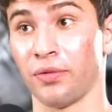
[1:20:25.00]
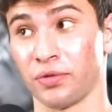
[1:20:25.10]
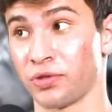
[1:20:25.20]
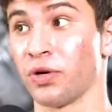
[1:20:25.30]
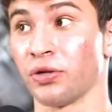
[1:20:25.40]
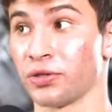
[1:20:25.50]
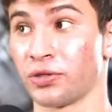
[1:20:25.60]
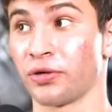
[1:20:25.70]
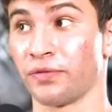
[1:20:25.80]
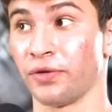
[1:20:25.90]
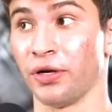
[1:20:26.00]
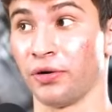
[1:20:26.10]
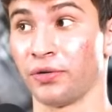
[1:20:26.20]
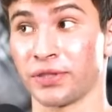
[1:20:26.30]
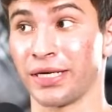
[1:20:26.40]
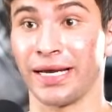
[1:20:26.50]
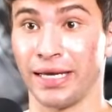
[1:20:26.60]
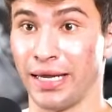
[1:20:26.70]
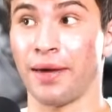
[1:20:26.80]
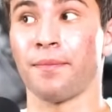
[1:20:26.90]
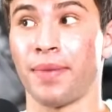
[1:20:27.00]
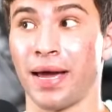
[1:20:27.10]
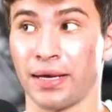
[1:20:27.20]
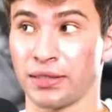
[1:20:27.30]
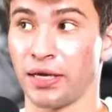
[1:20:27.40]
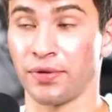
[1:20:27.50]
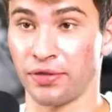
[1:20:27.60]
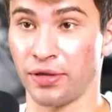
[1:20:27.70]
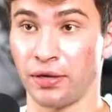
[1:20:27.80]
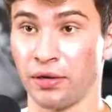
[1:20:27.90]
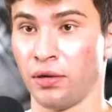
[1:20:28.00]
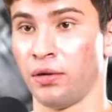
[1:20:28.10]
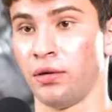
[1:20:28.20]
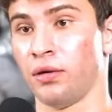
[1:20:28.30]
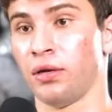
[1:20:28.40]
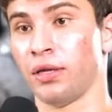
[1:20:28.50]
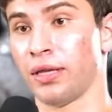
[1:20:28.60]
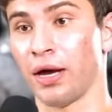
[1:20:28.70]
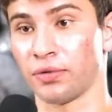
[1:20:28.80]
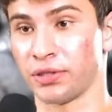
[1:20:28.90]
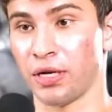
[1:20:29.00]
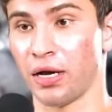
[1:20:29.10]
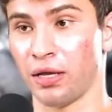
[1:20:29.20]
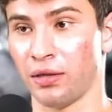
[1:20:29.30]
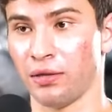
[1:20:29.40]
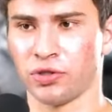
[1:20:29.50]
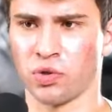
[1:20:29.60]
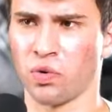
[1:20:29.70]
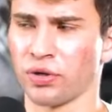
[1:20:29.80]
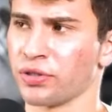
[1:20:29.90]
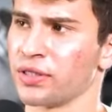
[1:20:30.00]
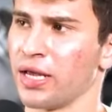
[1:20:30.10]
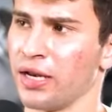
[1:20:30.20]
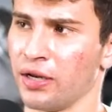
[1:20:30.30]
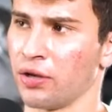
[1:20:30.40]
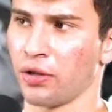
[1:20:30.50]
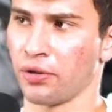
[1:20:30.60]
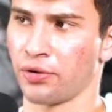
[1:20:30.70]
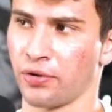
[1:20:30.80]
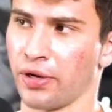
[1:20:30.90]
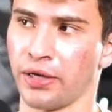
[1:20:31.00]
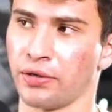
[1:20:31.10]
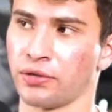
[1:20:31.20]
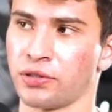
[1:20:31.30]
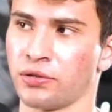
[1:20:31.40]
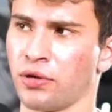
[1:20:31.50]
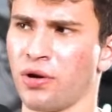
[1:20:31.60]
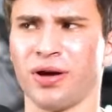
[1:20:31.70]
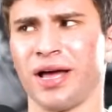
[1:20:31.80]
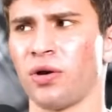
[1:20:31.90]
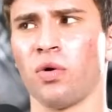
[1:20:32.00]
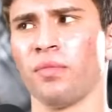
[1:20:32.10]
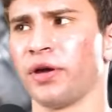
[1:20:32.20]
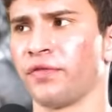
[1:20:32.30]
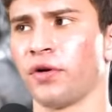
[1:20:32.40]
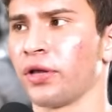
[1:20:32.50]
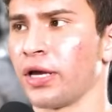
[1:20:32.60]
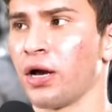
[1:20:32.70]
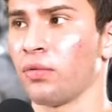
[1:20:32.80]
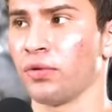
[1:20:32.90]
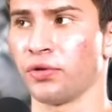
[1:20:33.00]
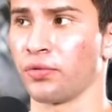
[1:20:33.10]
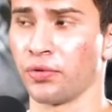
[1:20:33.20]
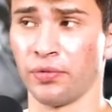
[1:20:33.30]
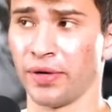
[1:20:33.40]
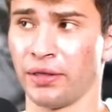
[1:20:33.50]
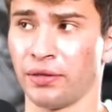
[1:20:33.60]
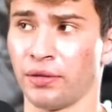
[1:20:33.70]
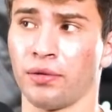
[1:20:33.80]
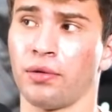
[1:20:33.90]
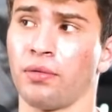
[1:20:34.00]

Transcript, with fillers: It was well deserved. You know, it was like a get back type of thing, and that was not what towards was that? any other creators. Oh, I had a whole big falling out with the roommate